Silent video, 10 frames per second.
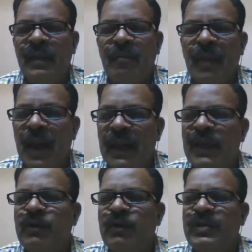
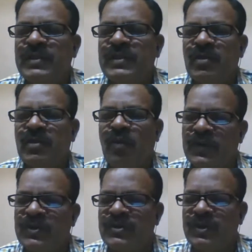malnutrition or
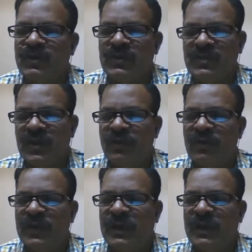nutrition. Nutrition, you know,
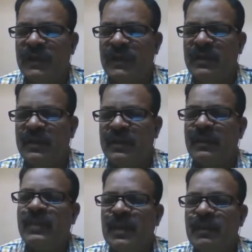that the, the
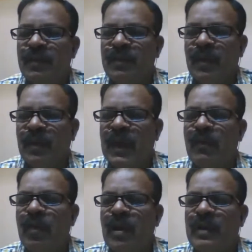minimum uh,
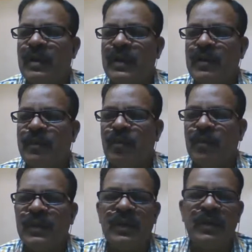carbohydrate, uh,
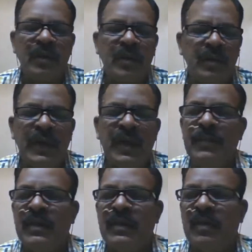protein, or
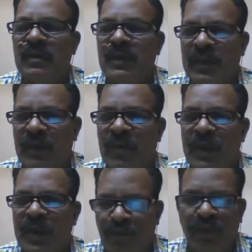vitamin, or the
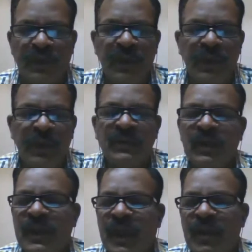requirement food. So
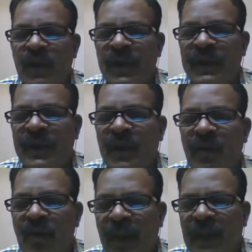they are not getting, and
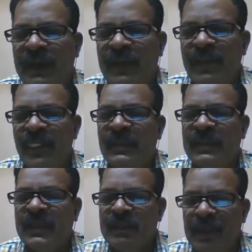normally
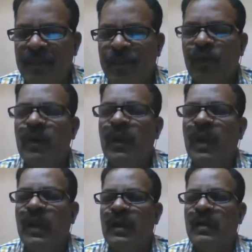the people are,
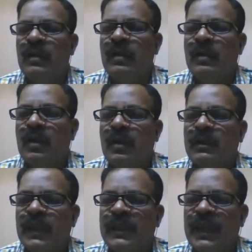uh,
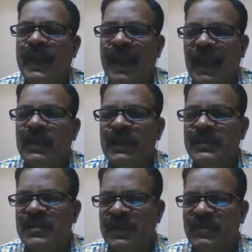their, their health
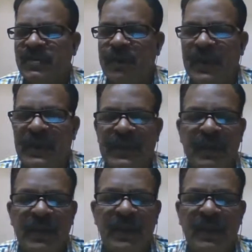condition is
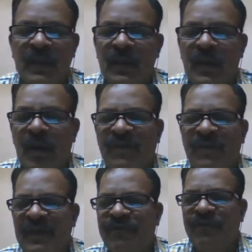comparatively uh,
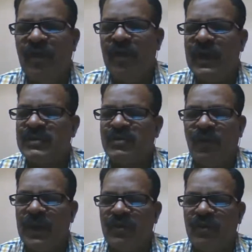very poor as
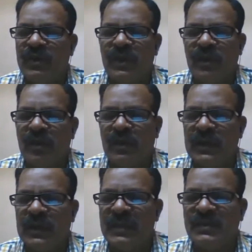compared to the other
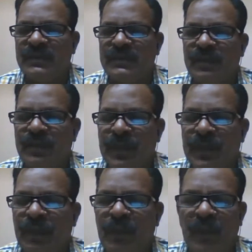class of
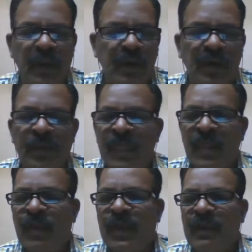people, or you
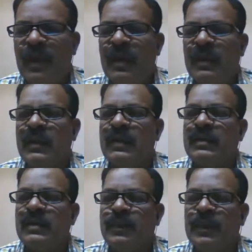might have heard that
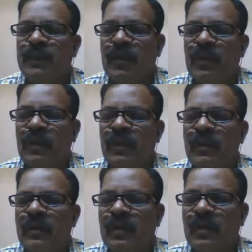uh, people
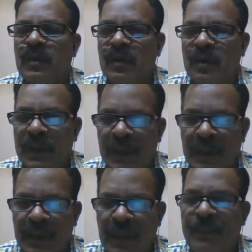uh,
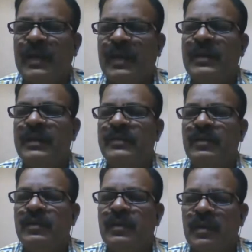in African
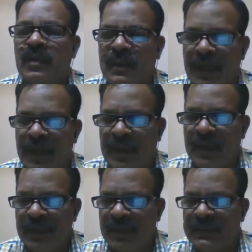region or even in
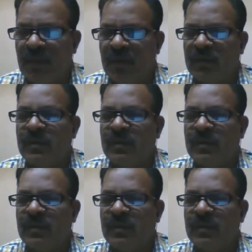the South